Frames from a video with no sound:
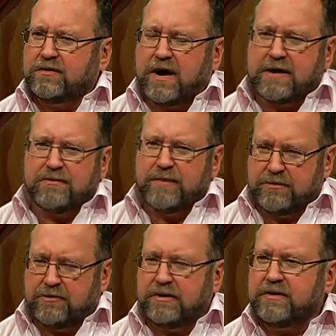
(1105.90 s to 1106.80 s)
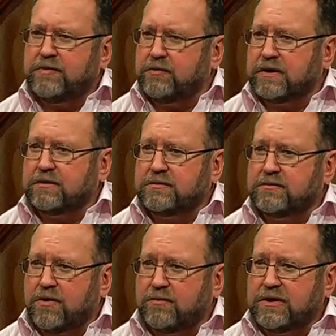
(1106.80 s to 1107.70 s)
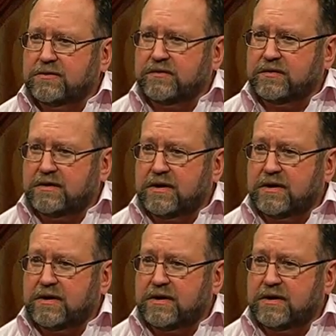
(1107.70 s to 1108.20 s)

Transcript: I remember interviewing Tom Nicholson,